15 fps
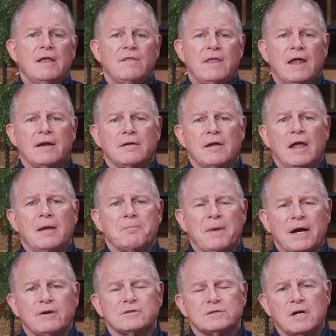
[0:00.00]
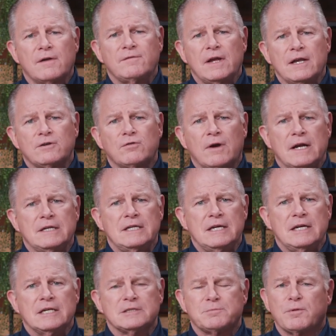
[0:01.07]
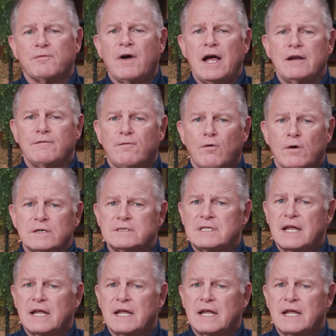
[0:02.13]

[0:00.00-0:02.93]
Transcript: that Microsoft Entra ID has provided for us